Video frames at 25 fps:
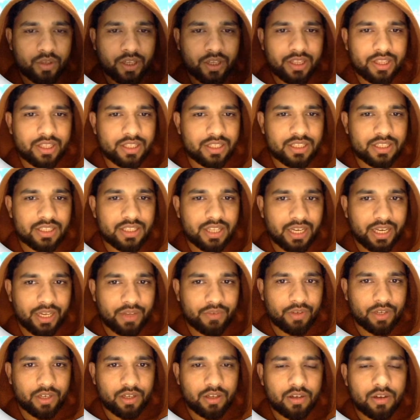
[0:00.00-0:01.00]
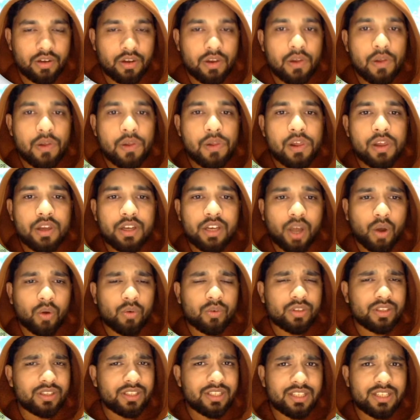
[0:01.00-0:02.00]
Okay, this is the label.
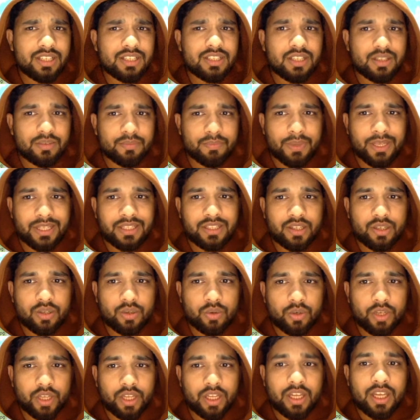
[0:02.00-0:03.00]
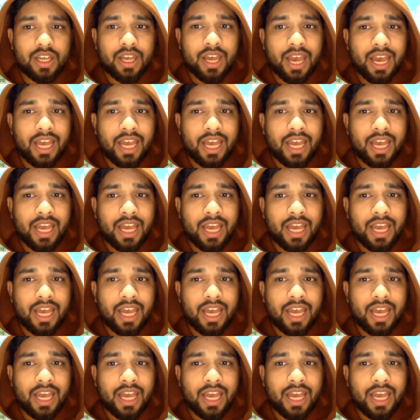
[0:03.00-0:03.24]
Now this is the basic coding,